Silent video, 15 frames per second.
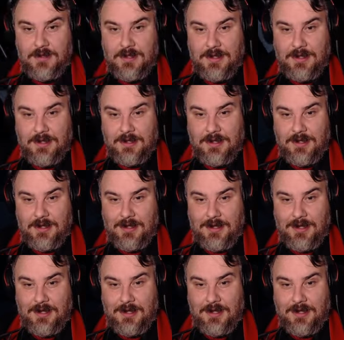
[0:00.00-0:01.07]
Okay,
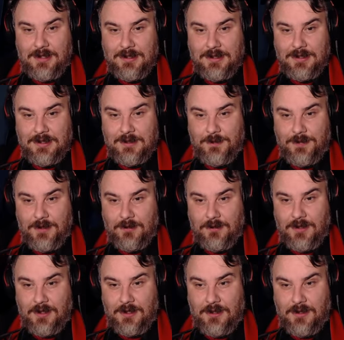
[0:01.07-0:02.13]
and into this
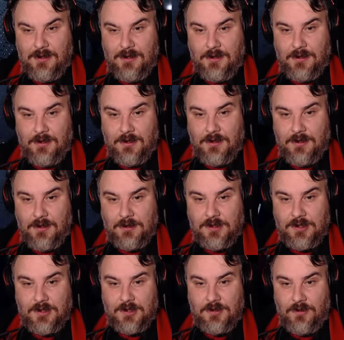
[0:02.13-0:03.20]
building. Close the
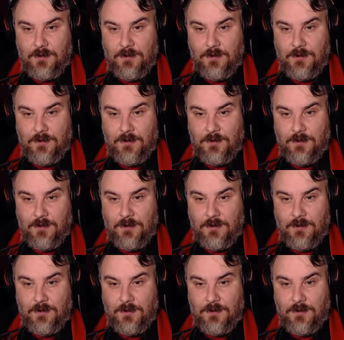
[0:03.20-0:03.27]
door